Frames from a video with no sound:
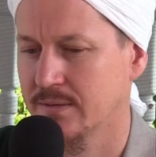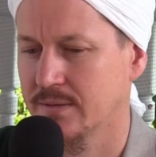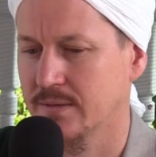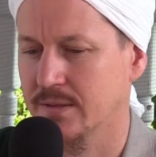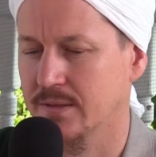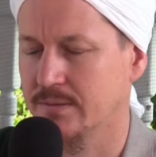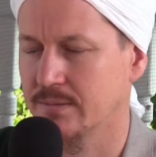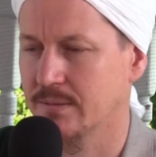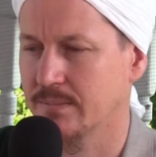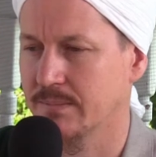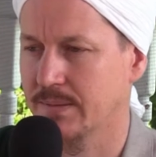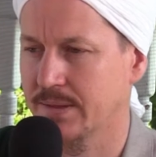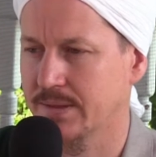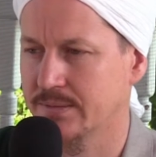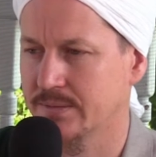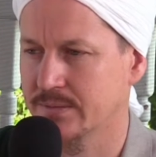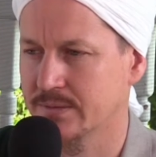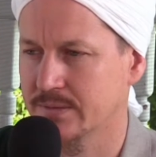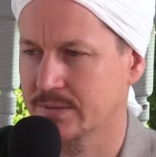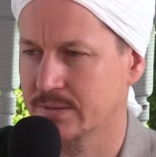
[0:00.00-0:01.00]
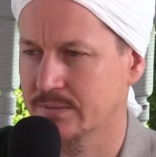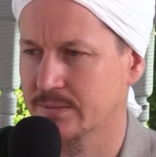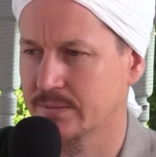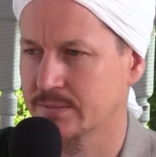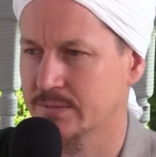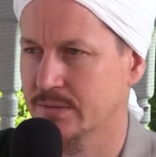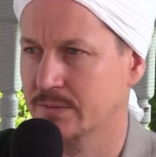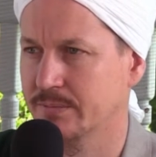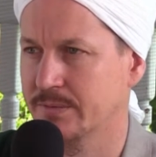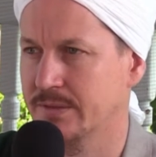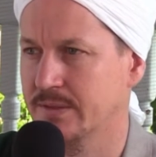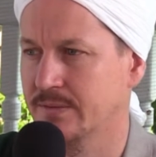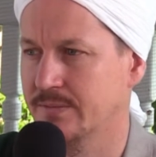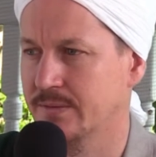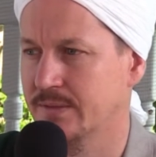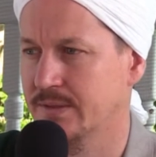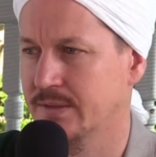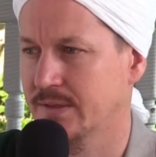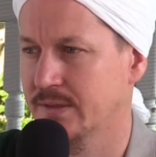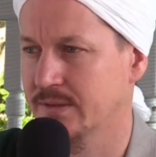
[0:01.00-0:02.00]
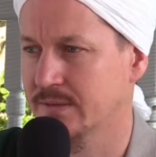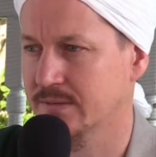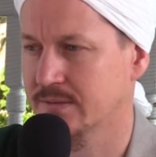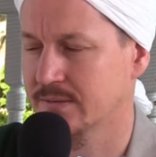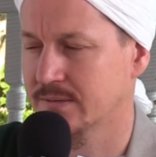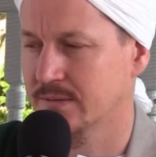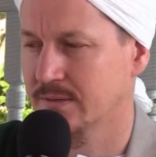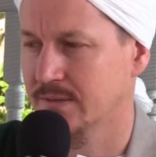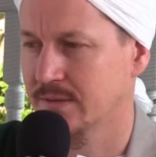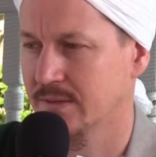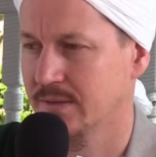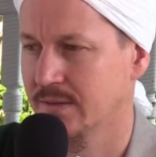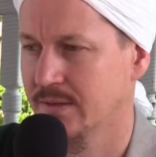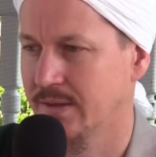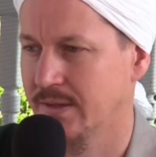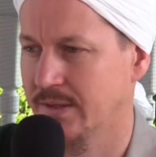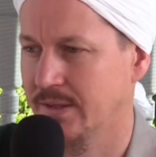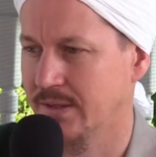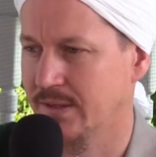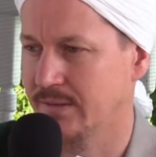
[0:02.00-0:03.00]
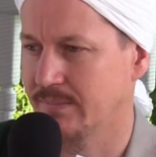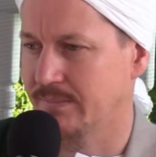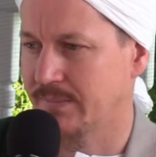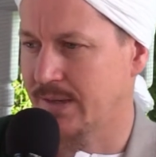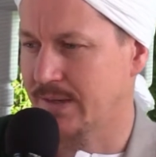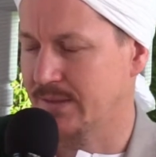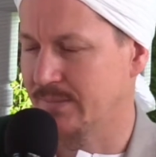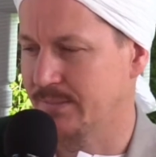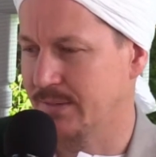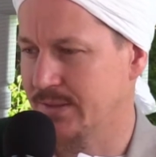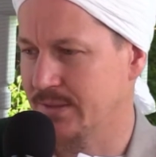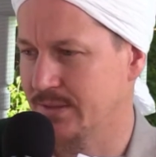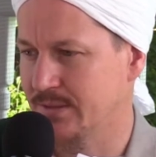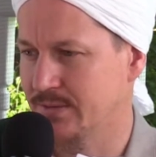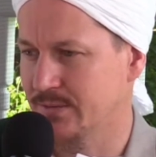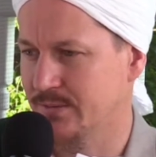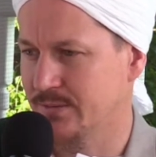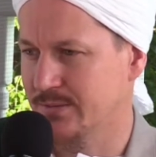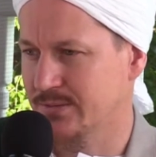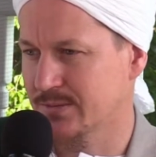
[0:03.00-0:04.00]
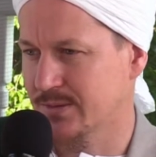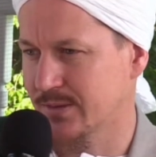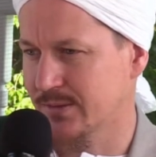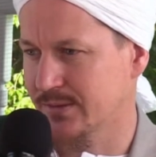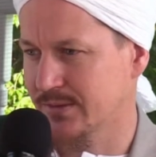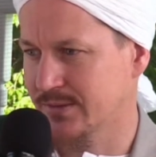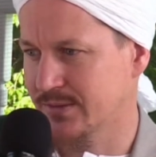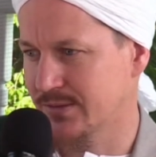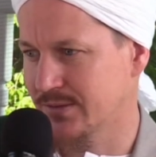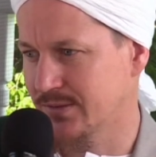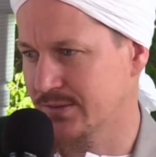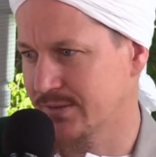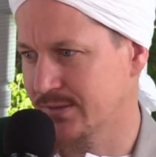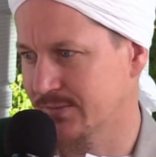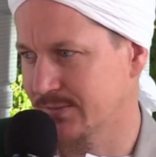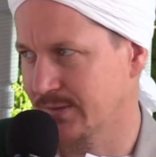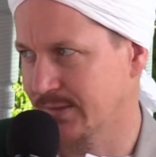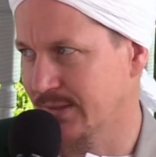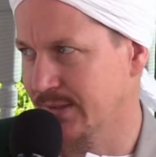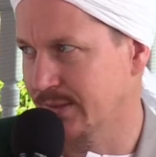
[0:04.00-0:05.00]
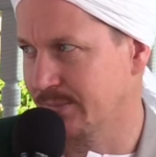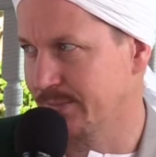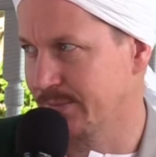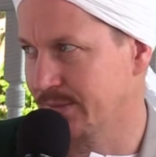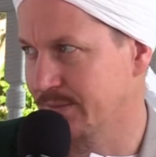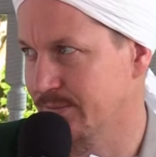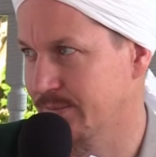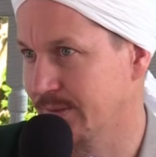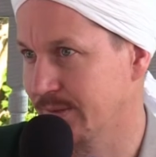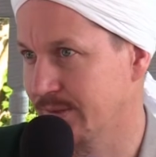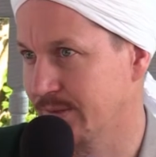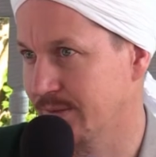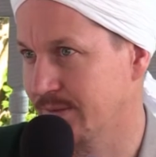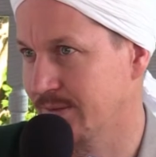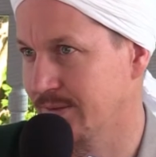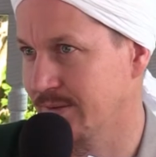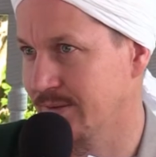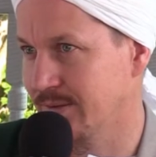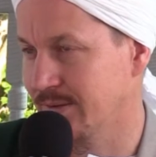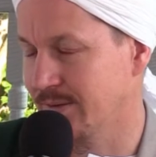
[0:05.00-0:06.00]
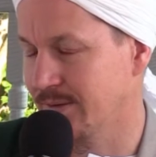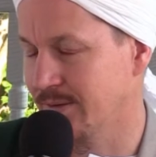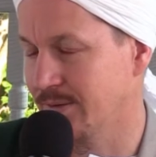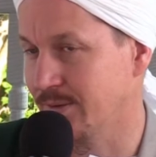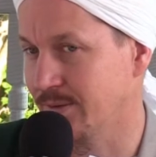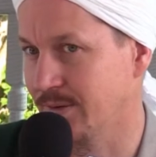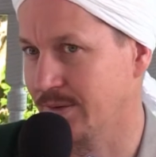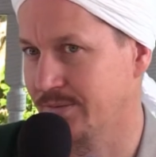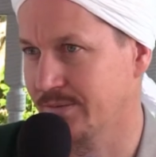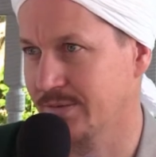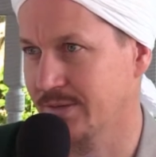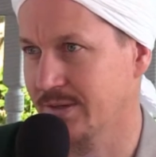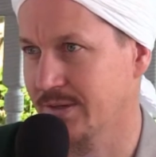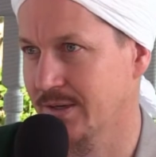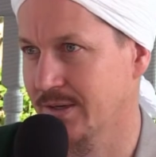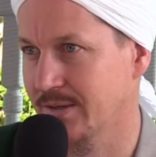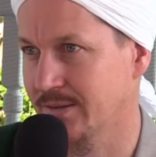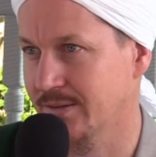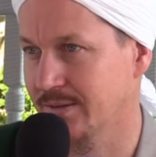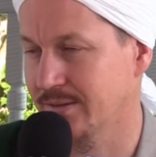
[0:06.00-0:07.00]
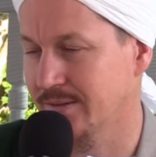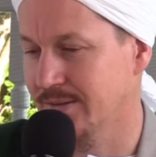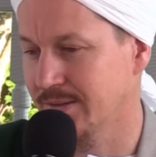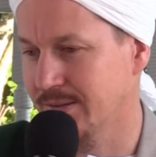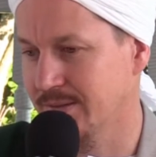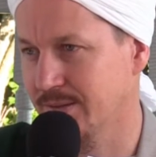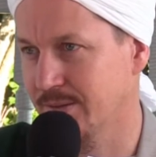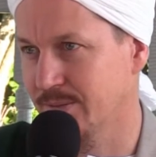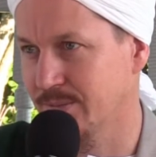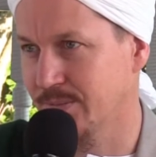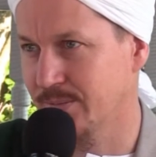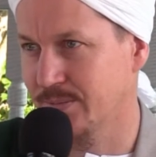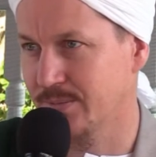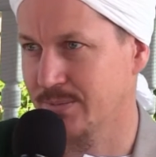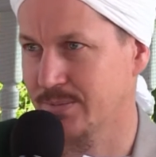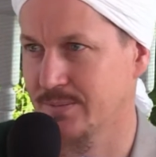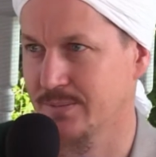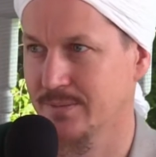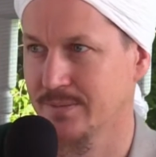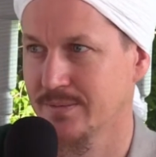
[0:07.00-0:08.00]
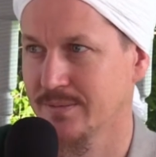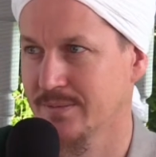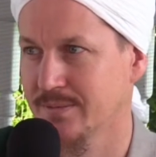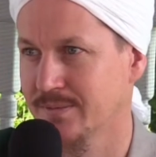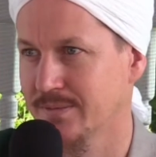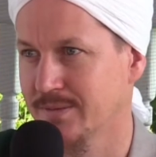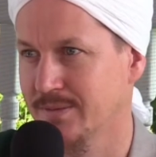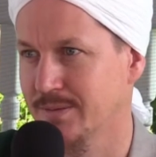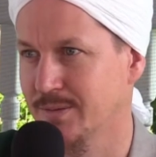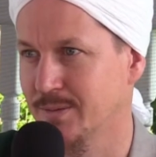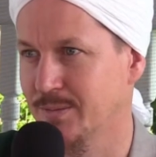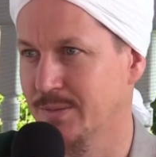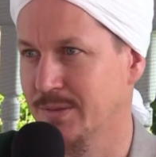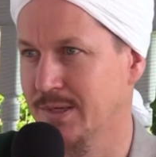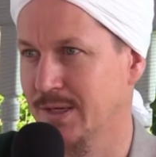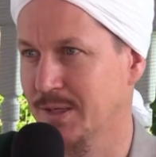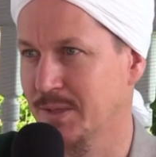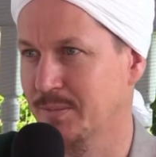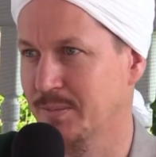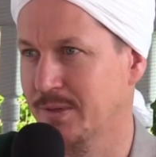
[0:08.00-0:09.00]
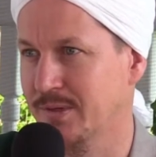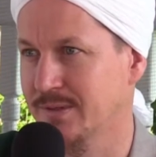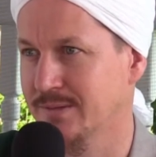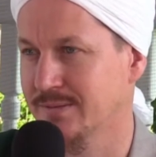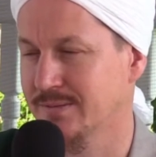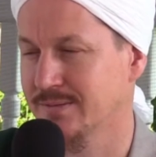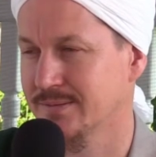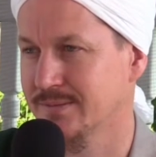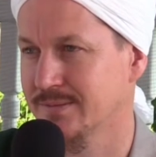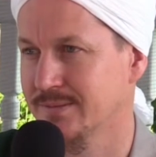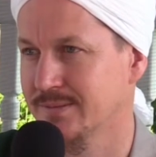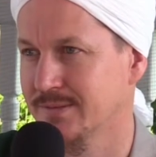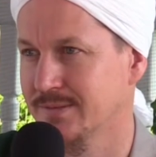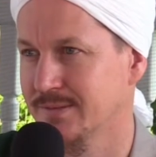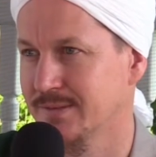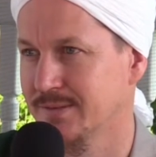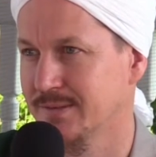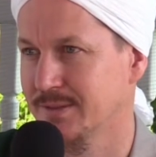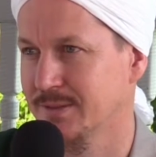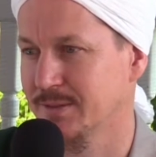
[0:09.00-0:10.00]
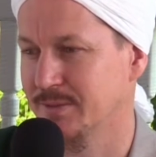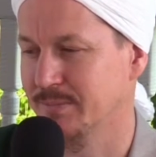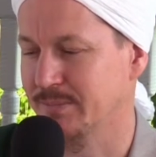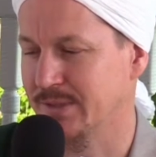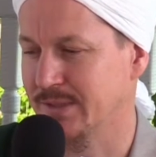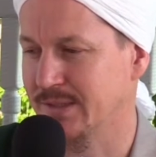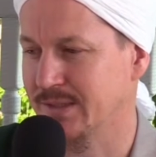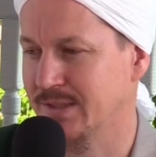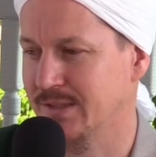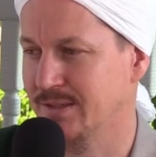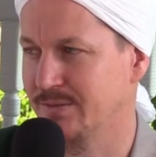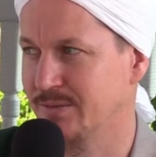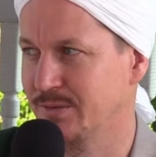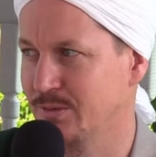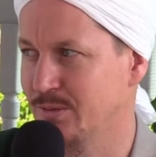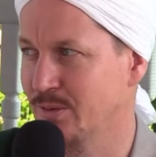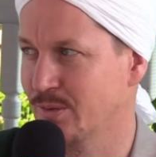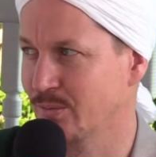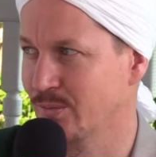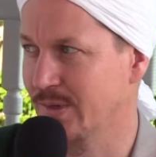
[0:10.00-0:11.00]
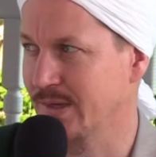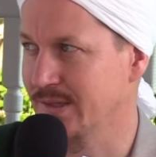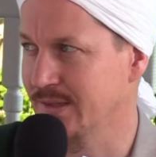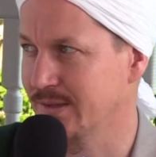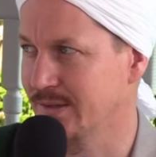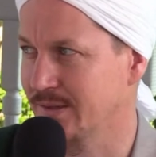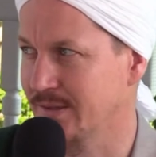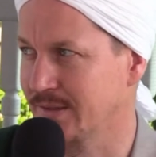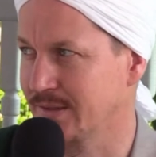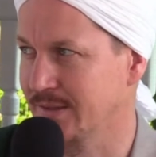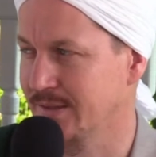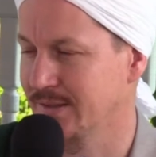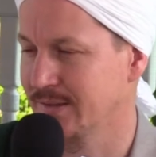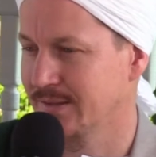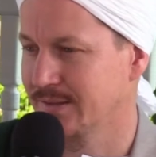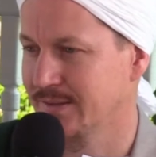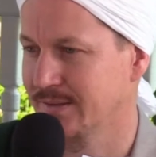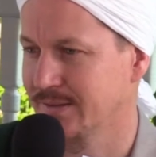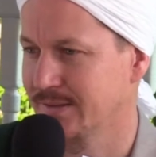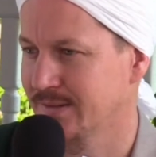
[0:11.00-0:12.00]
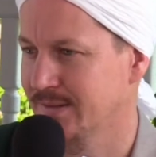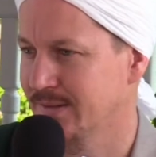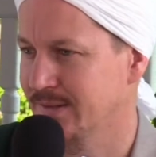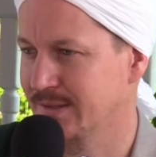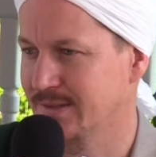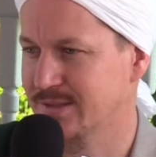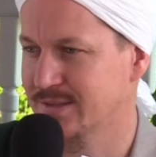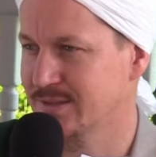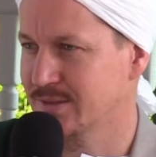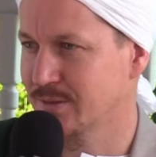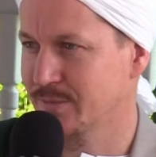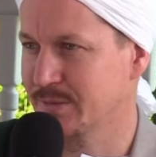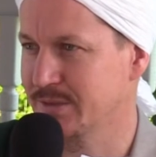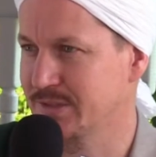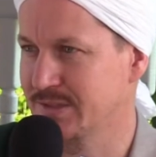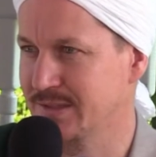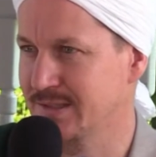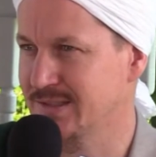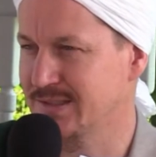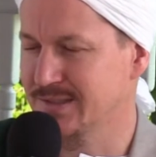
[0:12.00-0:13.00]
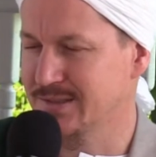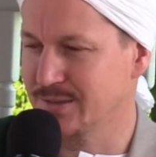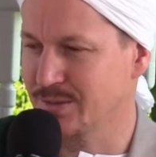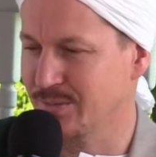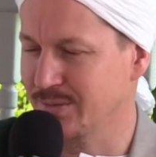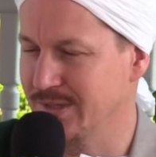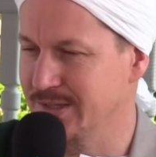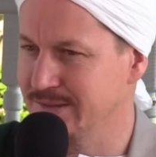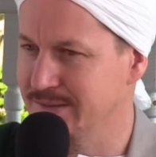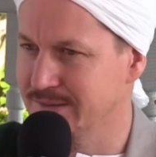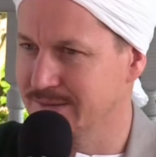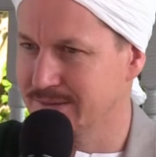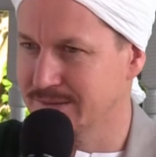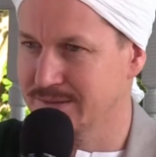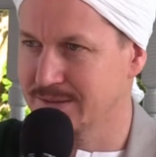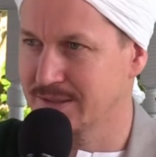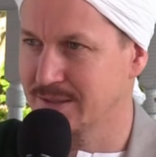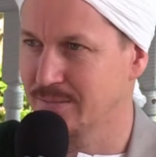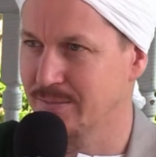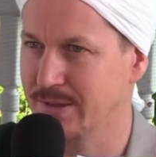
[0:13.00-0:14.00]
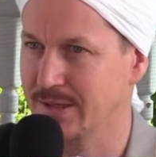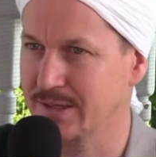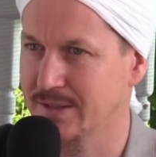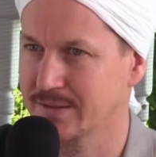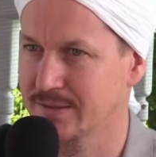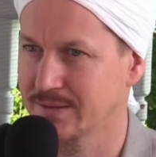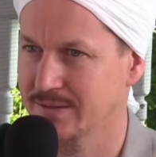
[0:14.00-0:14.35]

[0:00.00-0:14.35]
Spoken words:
and you remind yourself of so many different things. And it might be that you started to shift a little bit this way, and then, oh, I forgot. Thank you. You recalibrate. But again, if you do it regularly, it's so easy just to get back.